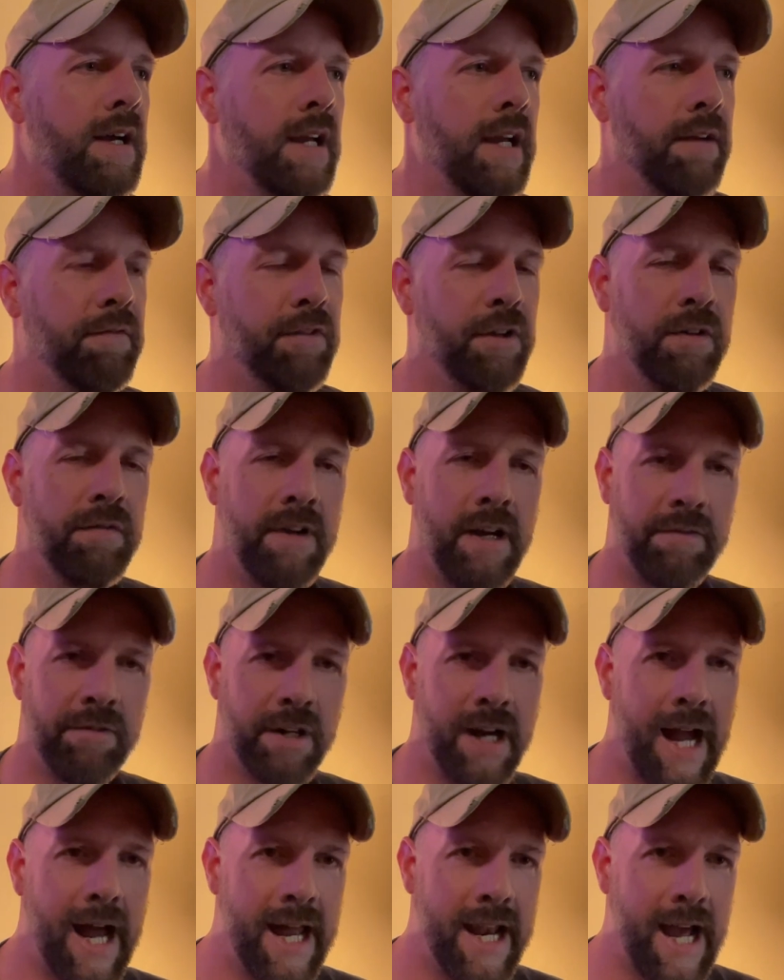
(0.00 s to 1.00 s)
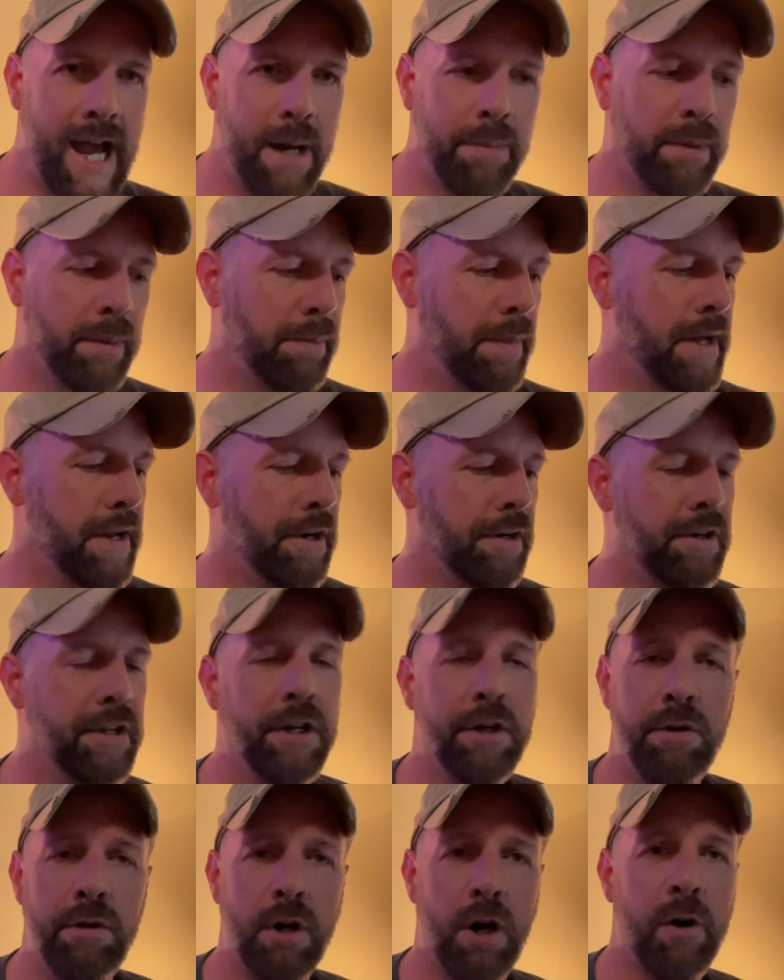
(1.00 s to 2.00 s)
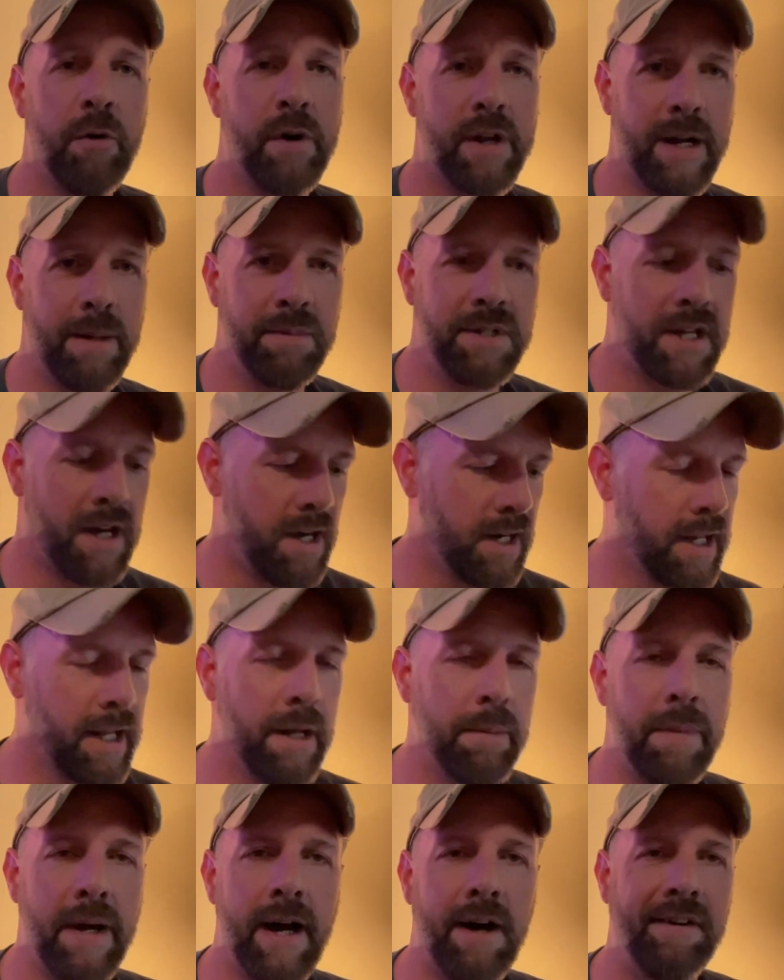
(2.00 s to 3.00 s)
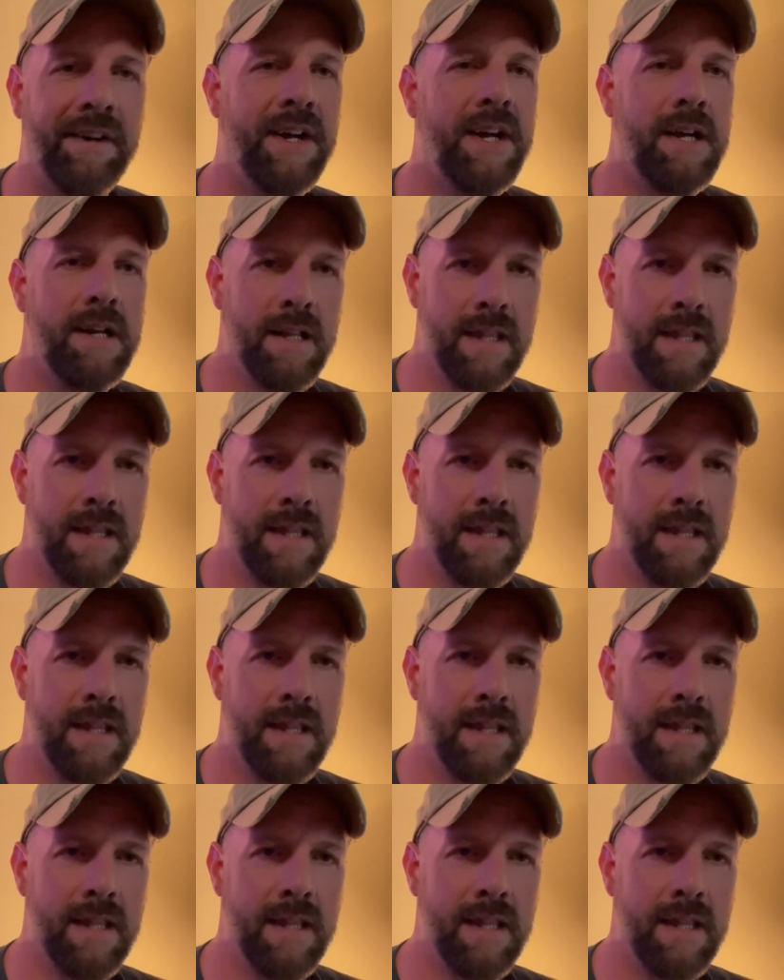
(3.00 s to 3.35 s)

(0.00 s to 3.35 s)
If you've ever had apple butter, you know what I'm talking about.